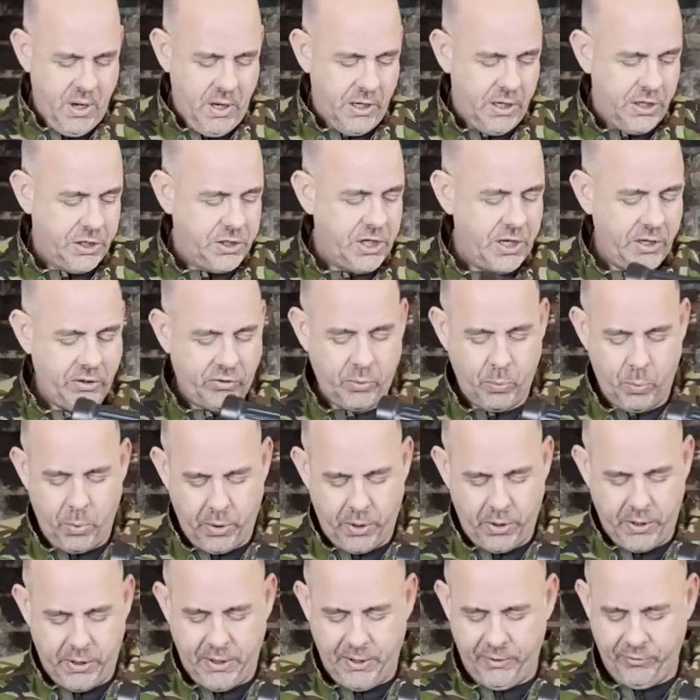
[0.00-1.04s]
legit to
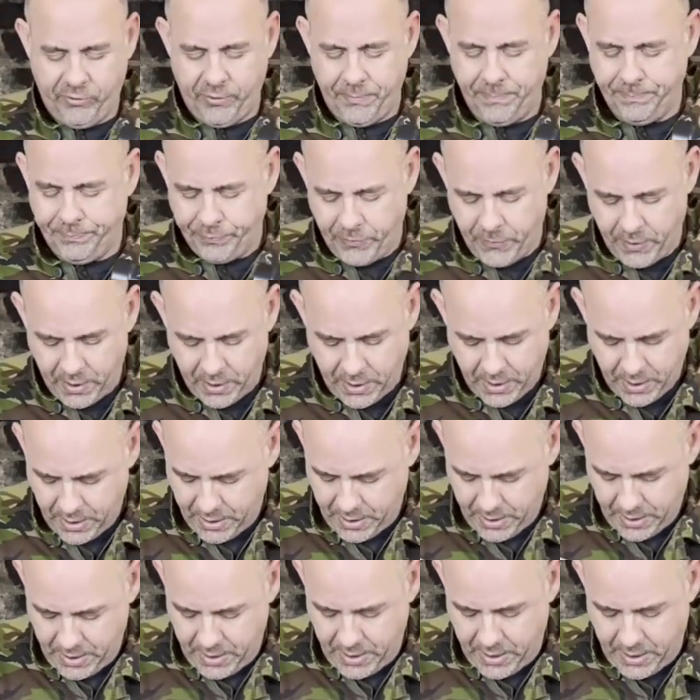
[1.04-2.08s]
what it is.
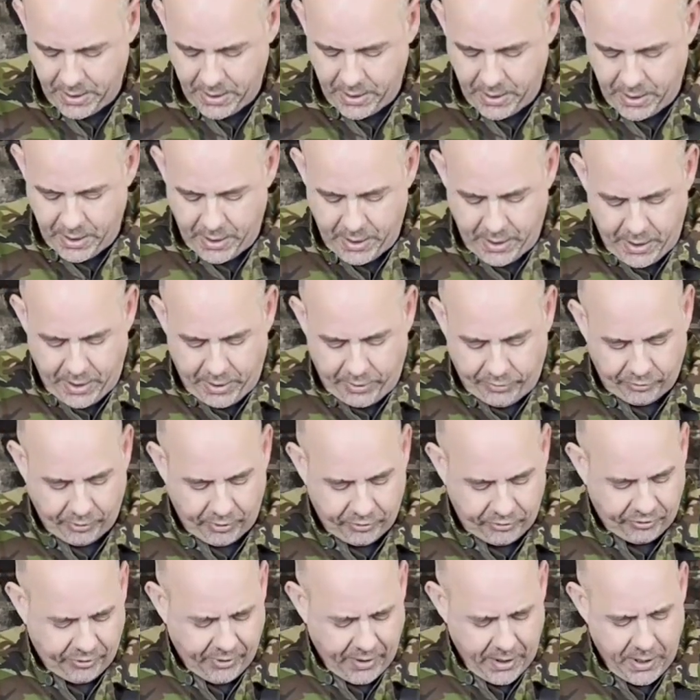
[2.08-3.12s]
So
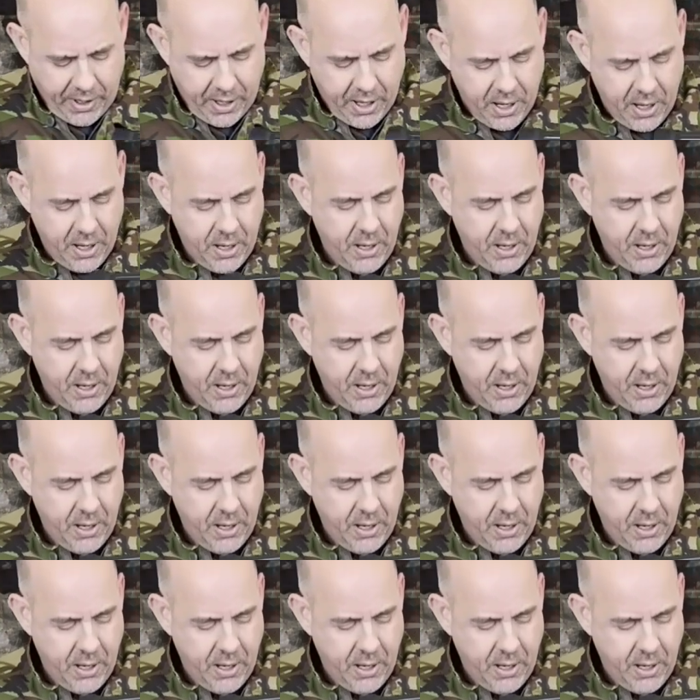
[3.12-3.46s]
as I say,